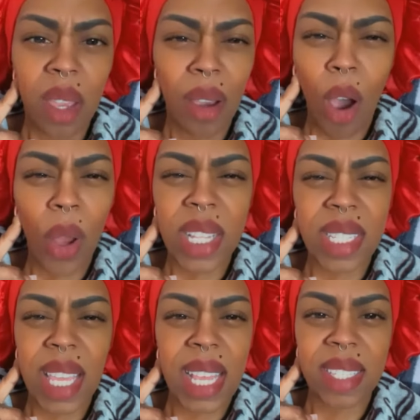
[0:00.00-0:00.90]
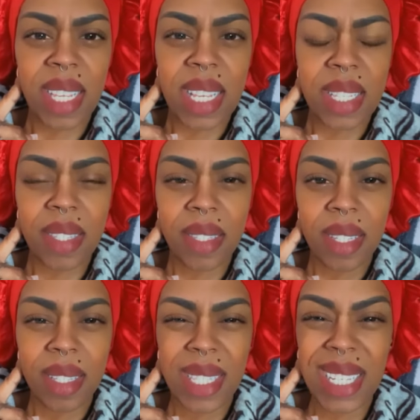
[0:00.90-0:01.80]
all it takes is
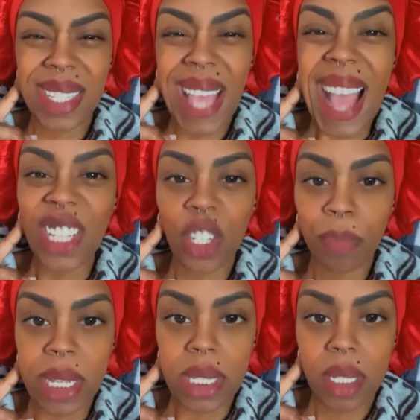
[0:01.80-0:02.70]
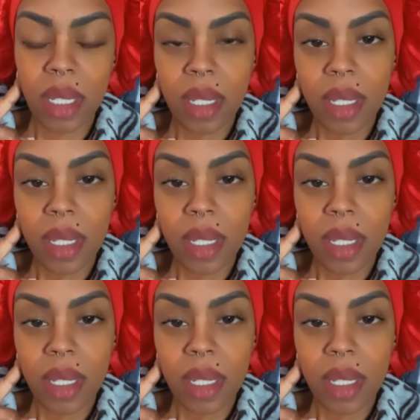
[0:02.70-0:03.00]
detachment.